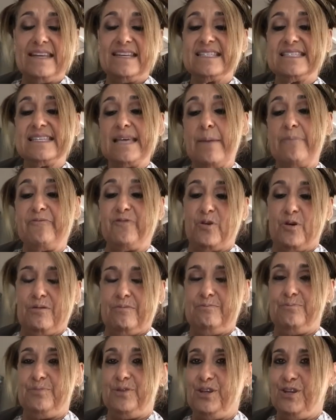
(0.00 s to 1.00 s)
except for
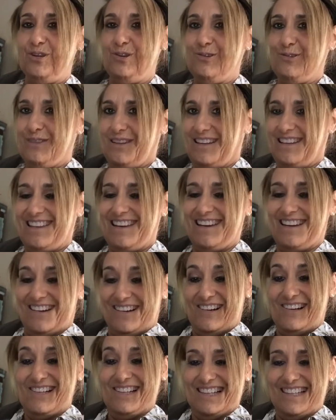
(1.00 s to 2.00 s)
Beulah the
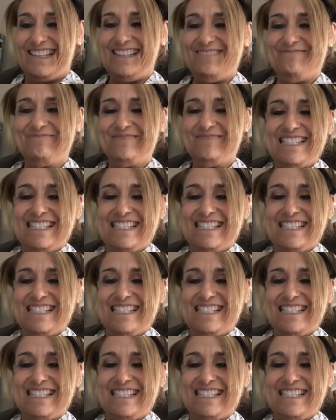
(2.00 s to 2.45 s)
collie.